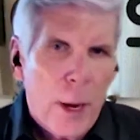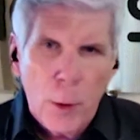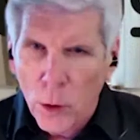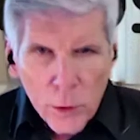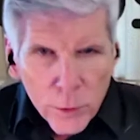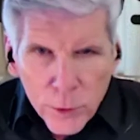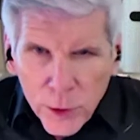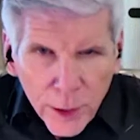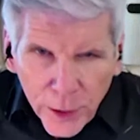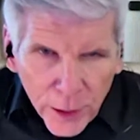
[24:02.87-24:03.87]
Cable
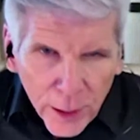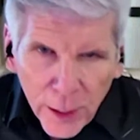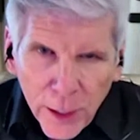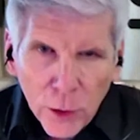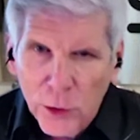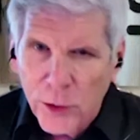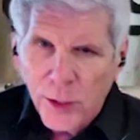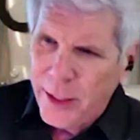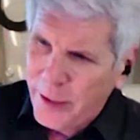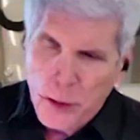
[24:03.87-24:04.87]
TV,
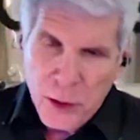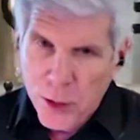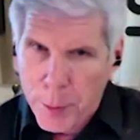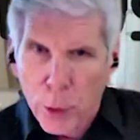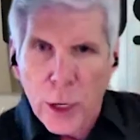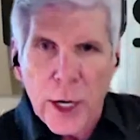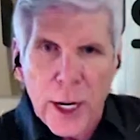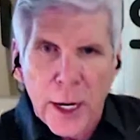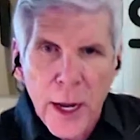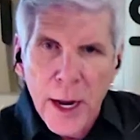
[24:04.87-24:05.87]
they just come and put it
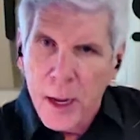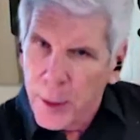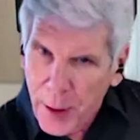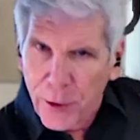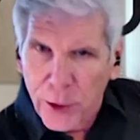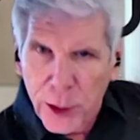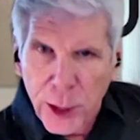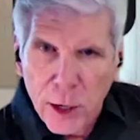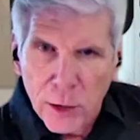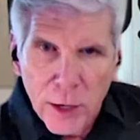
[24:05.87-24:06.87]
in and you pay for the
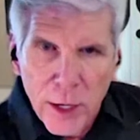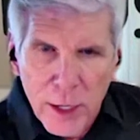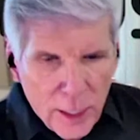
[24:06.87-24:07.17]
channels.